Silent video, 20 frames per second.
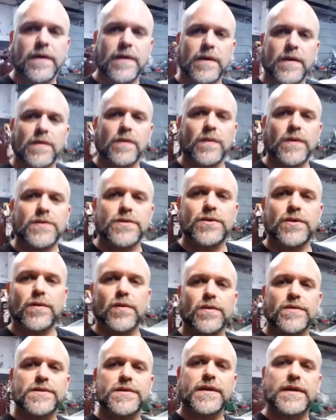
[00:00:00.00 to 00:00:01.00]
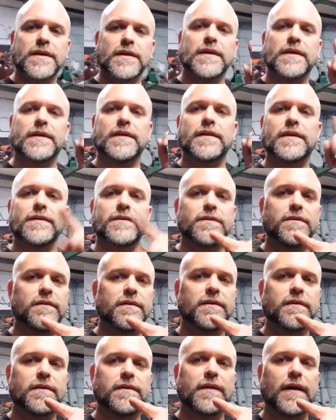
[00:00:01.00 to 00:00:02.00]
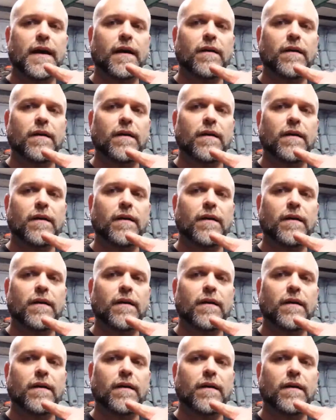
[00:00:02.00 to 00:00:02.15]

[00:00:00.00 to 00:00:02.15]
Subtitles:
which you'll see in now.